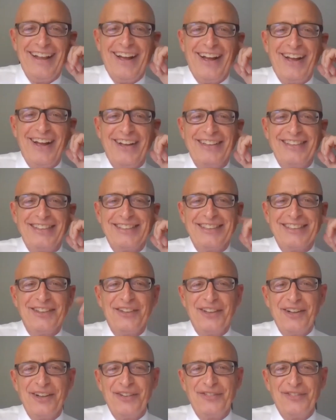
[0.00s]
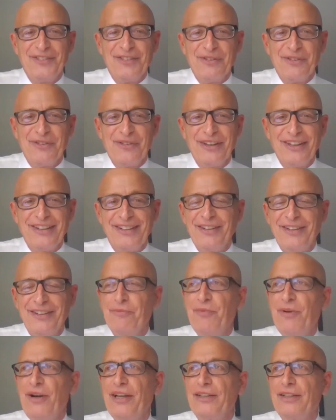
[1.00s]
It's still there from the winter.
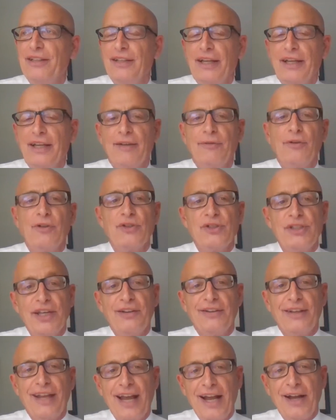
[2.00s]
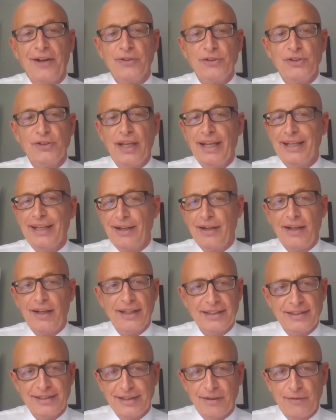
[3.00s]
But like if you're selling the house, you got to get
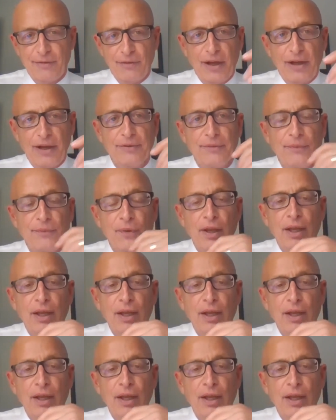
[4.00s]
all that stuff out.